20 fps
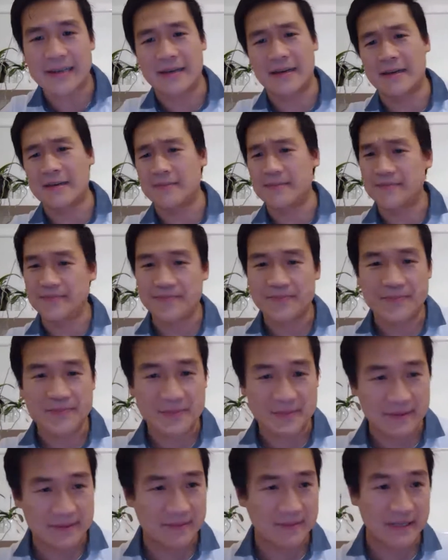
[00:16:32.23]

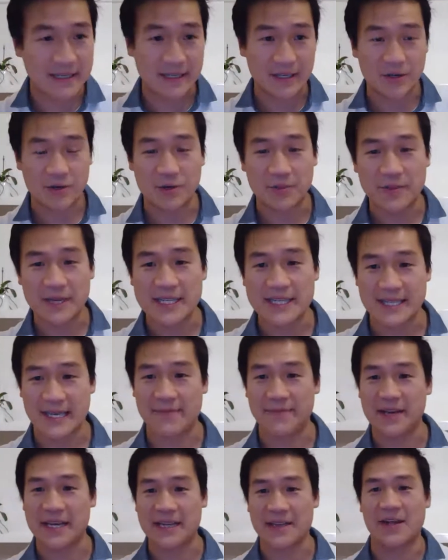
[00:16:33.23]
It could be
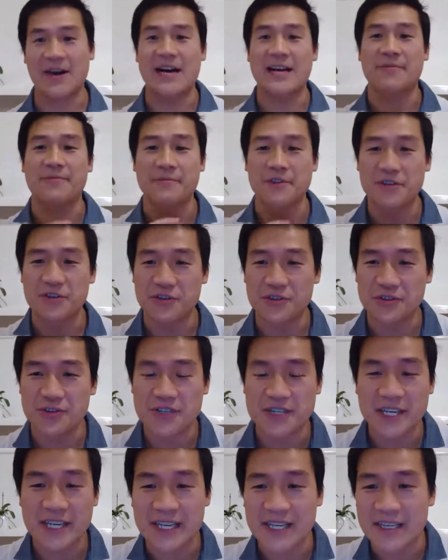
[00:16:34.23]
something like
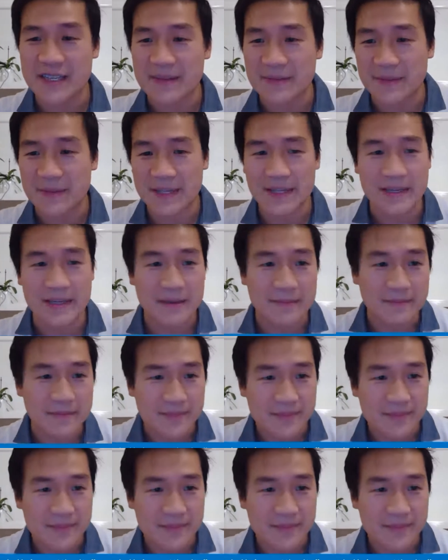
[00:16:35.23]
reducing the